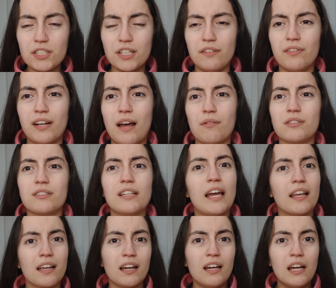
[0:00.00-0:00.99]
Even I was
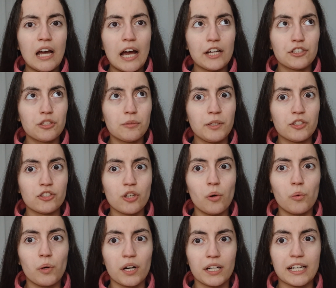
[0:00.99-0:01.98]
like, I should be so
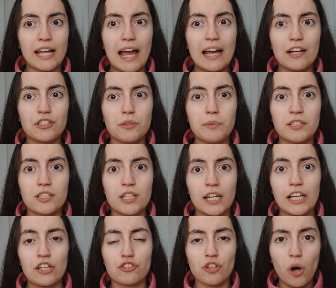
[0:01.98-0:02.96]
worried. I should be
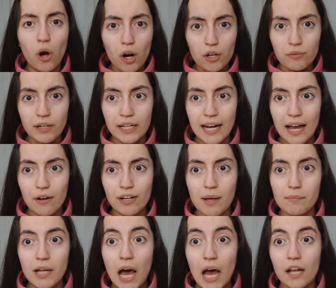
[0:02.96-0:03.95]
studying so hard right now, and
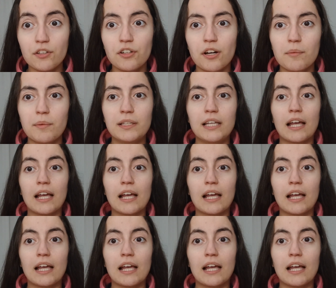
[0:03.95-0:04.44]
I'm not, you know what I mean?